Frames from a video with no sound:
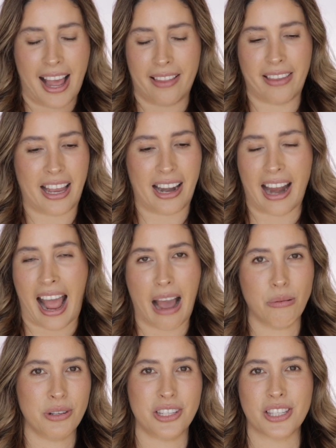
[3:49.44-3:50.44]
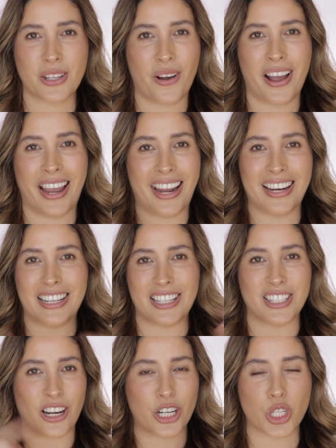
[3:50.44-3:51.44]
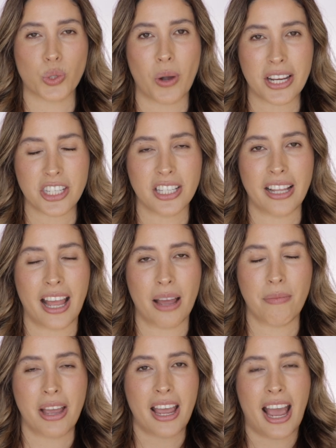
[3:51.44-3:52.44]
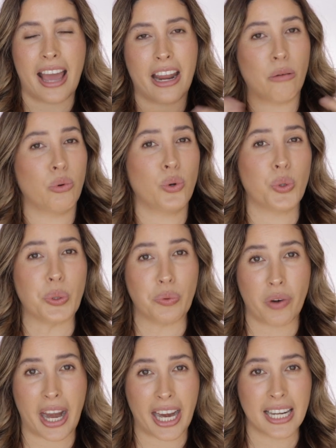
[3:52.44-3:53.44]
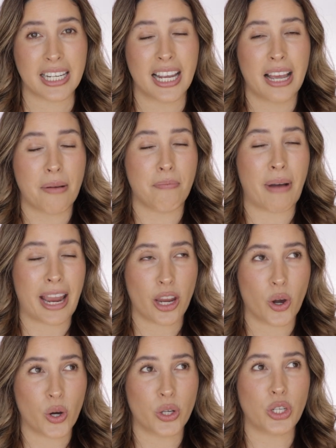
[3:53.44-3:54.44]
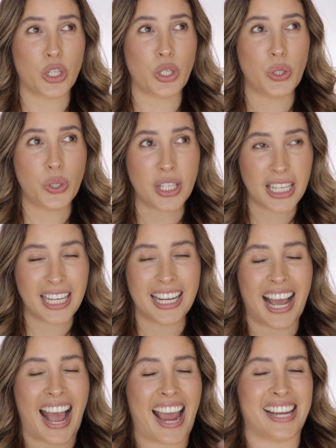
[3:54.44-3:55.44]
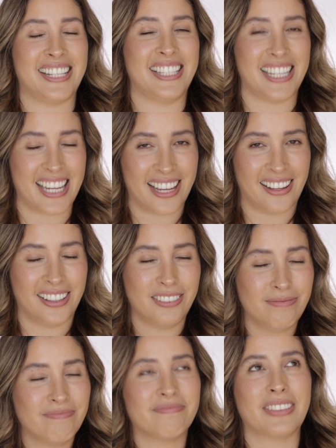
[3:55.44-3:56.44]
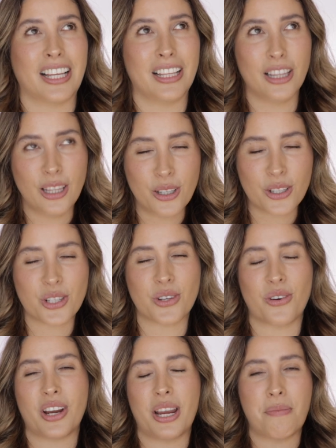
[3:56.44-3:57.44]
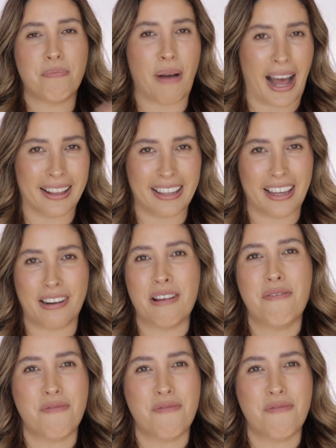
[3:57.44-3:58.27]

and then I will just go ahead and start swatching them and I will create my own unique ideal luxury palette